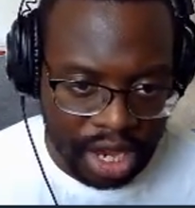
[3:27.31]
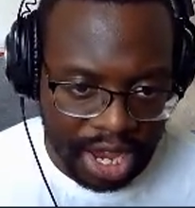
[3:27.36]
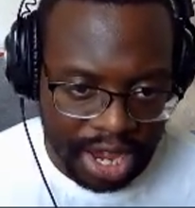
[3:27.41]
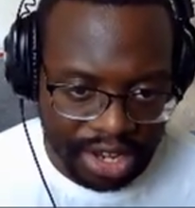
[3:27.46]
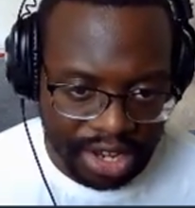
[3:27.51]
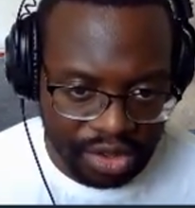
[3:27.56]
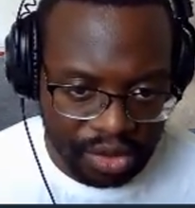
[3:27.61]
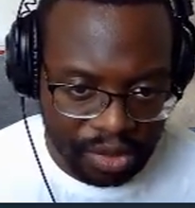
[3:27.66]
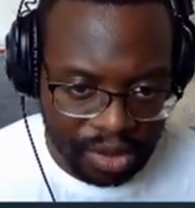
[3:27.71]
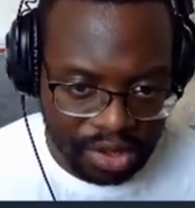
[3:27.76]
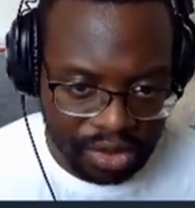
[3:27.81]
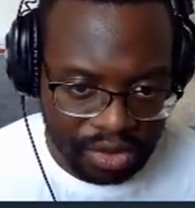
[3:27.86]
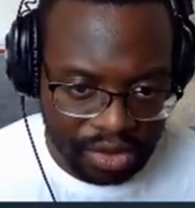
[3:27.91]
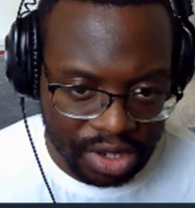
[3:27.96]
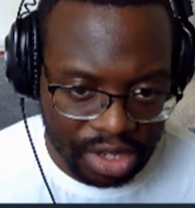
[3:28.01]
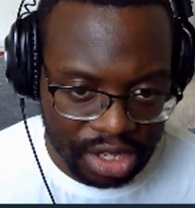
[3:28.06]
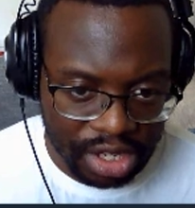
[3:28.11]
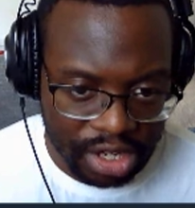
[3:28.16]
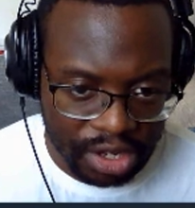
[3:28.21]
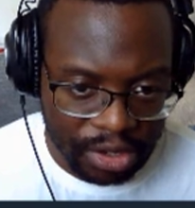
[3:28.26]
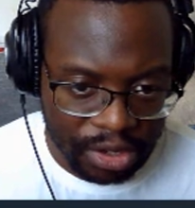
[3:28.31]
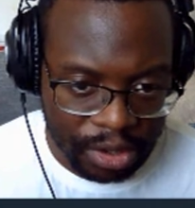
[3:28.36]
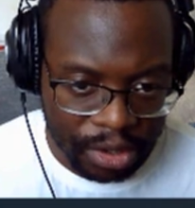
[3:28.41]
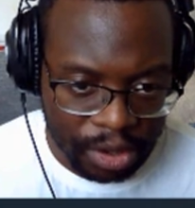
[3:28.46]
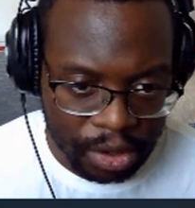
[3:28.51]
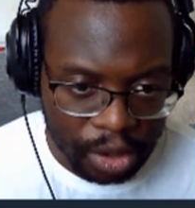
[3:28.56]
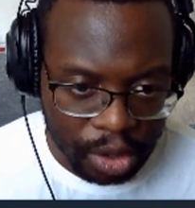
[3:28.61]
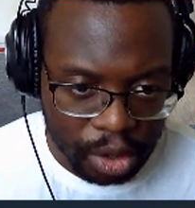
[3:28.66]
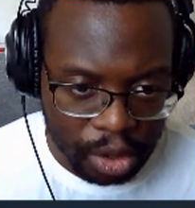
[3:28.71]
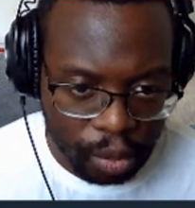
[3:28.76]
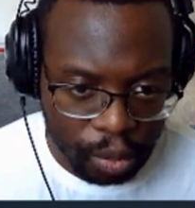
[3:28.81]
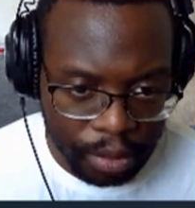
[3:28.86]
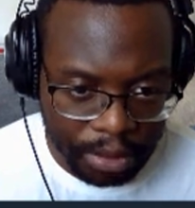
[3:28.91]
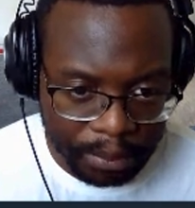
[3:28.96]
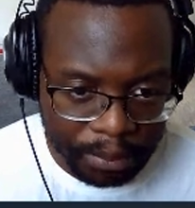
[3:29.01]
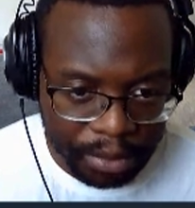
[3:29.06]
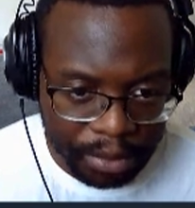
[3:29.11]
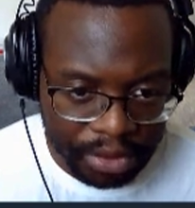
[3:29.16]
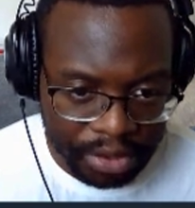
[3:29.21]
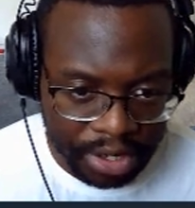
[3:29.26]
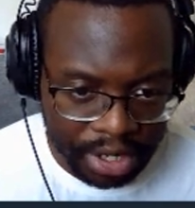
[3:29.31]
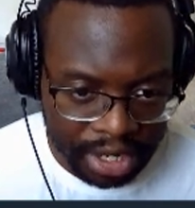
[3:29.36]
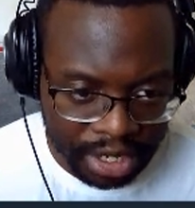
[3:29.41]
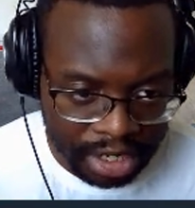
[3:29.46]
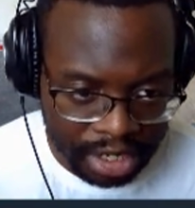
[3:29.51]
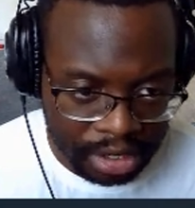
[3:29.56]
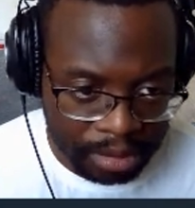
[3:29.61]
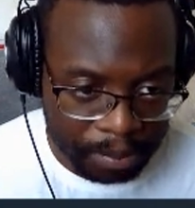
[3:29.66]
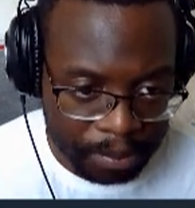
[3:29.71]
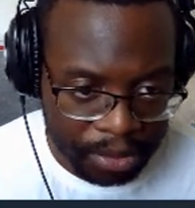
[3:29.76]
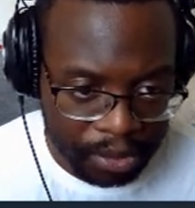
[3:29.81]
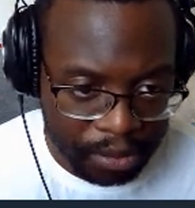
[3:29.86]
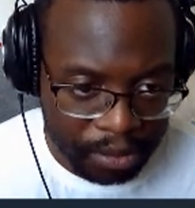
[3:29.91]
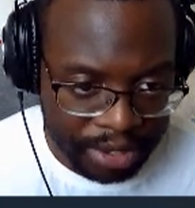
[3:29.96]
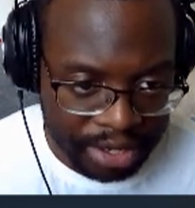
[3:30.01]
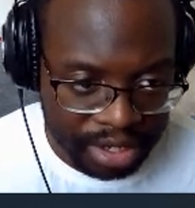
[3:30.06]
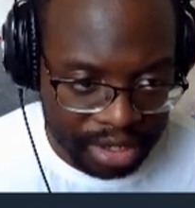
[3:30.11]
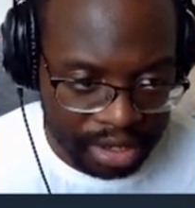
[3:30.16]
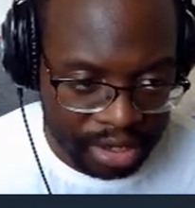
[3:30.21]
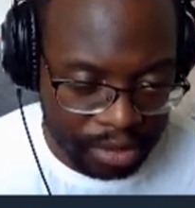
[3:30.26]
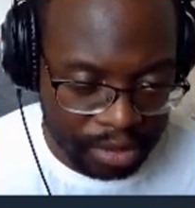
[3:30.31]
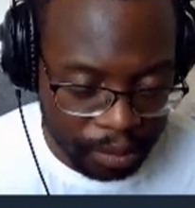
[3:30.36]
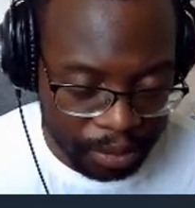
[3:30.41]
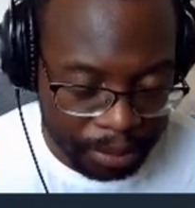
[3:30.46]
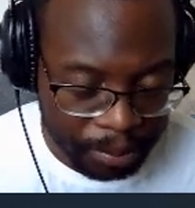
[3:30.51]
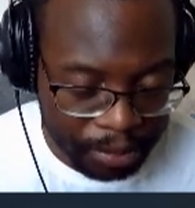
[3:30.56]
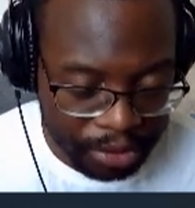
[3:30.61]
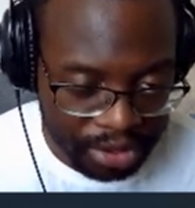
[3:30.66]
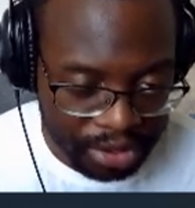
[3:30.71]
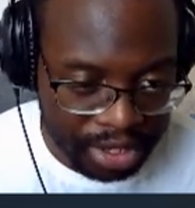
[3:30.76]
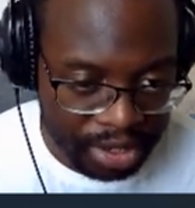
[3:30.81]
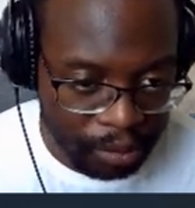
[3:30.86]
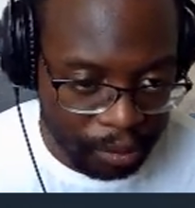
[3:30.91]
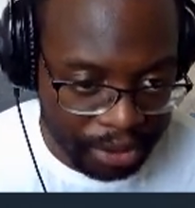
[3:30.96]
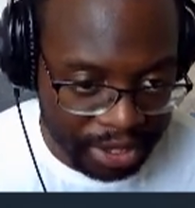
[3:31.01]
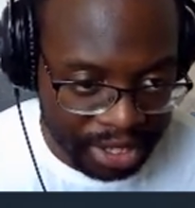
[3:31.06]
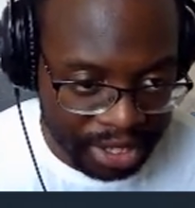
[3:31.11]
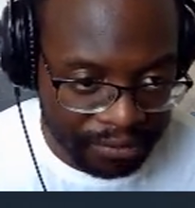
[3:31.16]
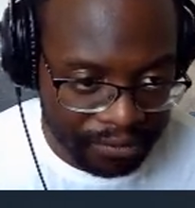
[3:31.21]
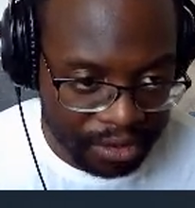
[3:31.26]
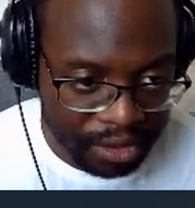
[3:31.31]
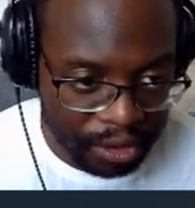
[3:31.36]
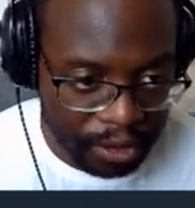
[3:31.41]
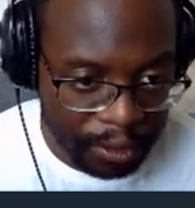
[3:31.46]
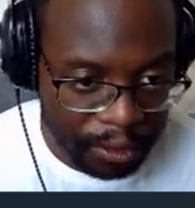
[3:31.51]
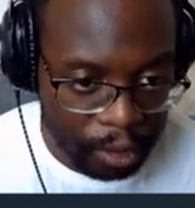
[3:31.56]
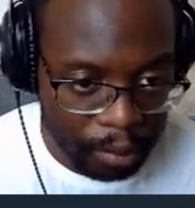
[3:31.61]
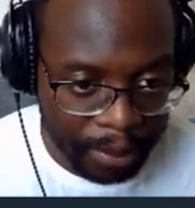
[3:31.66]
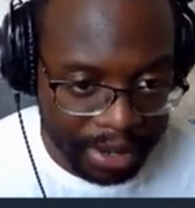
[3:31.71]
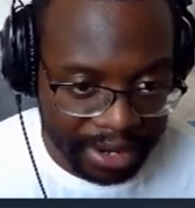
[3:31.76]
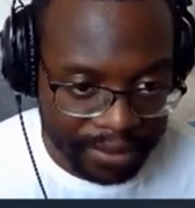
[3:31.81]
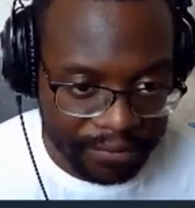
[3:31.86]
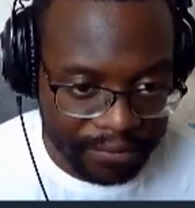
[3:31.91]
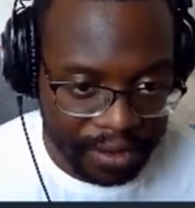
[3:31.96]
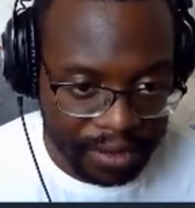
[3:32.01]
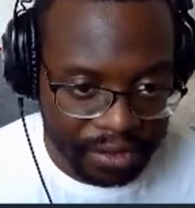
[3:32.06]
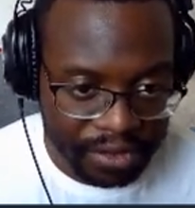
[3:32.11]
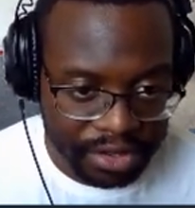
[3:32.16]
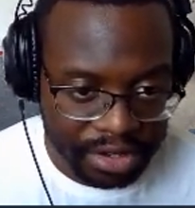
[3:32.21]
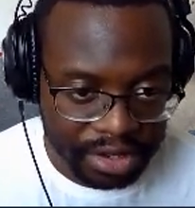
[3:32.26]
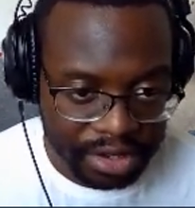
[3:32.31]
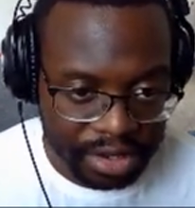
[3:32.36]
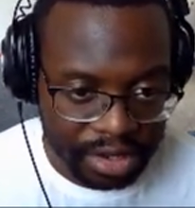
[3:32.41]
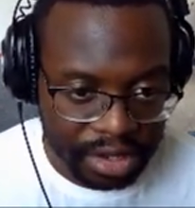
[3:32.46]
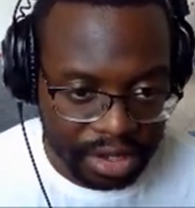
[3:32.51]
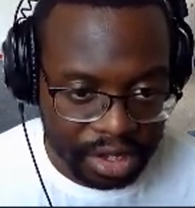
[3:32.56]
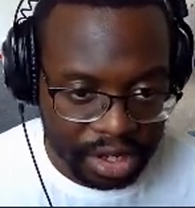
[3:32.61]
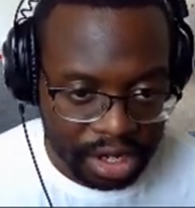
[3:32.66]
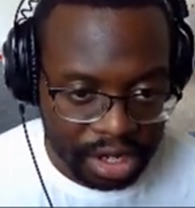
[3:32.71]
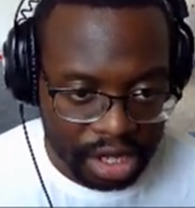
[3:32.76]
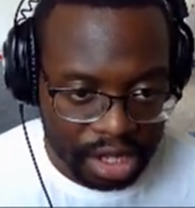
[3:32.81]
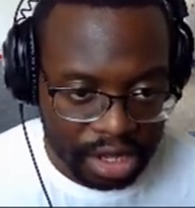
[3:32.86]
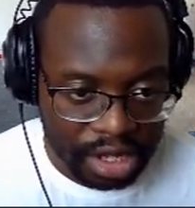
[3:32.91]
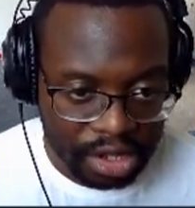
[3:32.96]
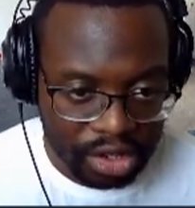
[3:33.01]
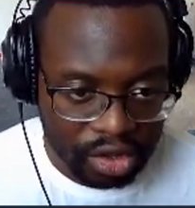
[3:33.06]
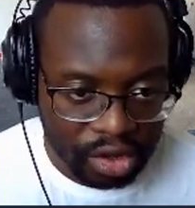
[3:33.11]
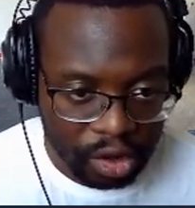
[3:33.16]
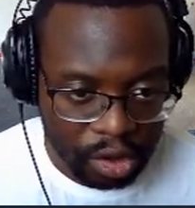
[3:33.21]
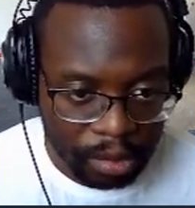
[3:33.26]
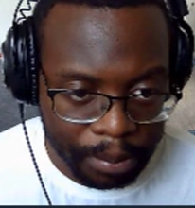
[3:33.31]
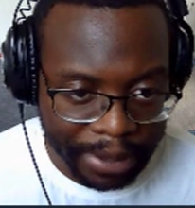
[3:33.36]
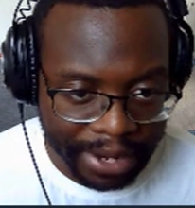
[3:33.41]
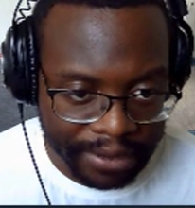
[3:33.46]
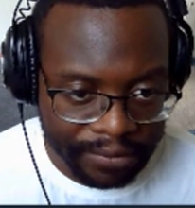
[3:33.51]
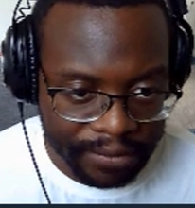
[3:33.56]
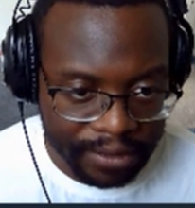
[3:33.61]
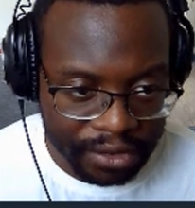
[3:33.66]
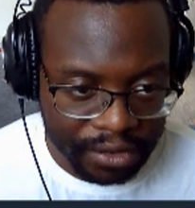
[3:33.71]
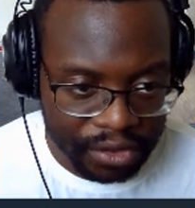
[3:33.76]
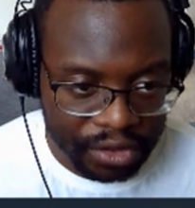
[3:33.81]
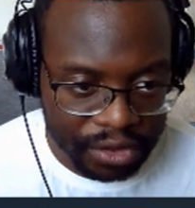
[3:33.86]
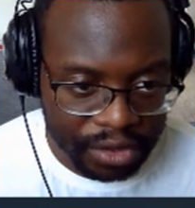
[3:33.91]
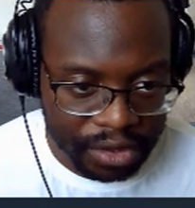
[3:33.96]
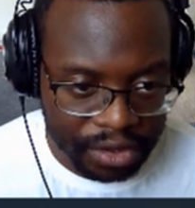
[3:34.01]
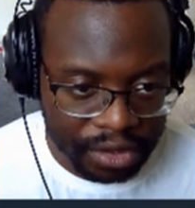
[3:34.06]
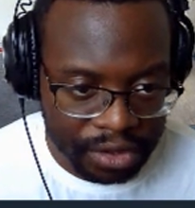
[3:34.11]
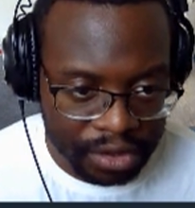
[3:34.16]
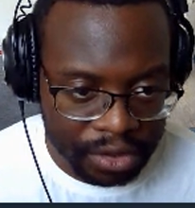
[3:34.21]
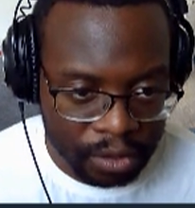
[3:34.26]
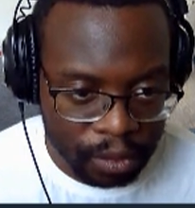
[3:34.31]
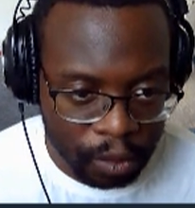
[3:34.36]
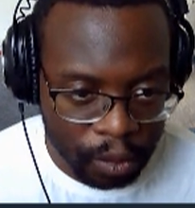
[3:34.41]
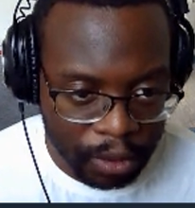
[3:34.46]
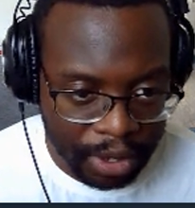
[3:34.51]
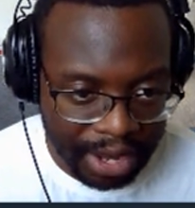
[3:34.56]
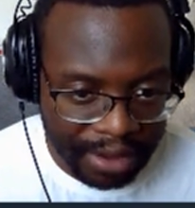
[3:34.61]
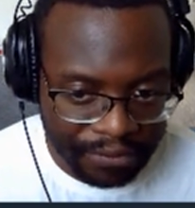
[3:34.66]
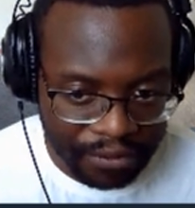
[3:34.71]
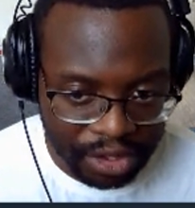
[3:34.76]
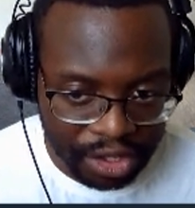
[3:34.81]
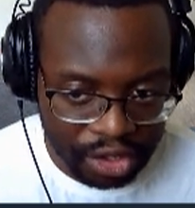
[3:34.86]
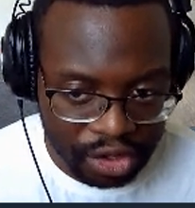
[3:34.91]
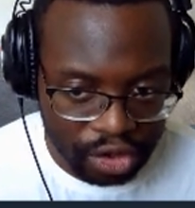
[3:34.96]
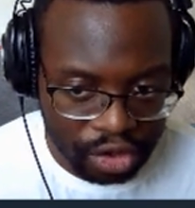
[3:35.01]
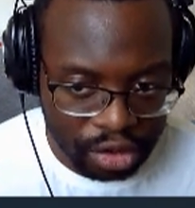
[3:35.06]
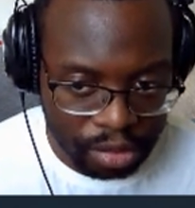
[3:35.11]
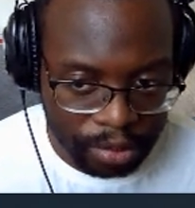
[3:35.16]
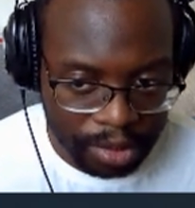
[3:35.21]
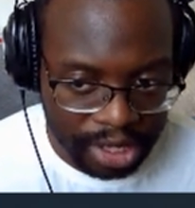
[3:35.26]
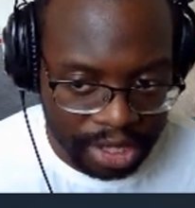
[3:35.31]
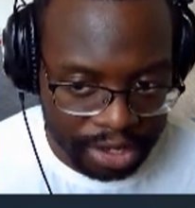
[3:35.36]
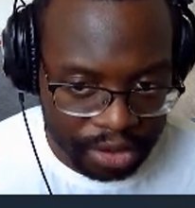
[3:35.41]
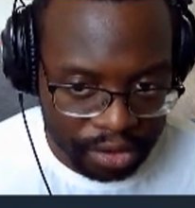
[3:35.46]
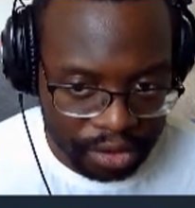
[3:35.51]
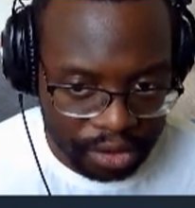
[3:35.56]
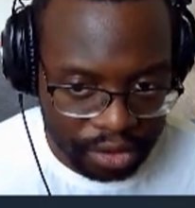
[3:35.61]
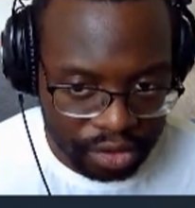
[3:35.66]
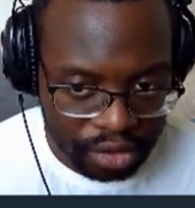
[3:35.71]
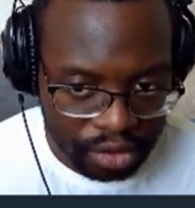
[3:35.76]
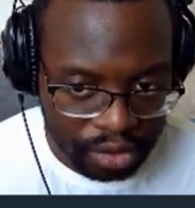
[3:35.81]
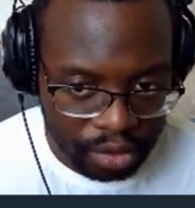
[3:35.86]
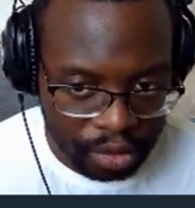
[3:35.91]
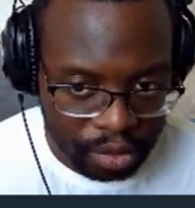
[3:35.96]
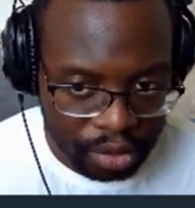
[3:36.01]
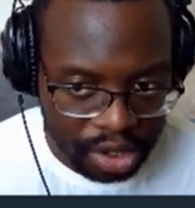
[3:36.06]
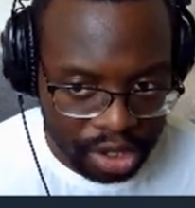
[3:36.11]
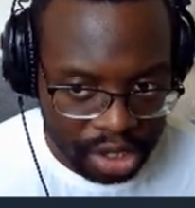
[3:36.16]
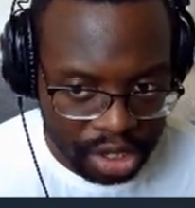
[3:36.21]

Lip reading: As you can see here, we put in a built-in, we give it a callback function. This callback function will have the accumulator, so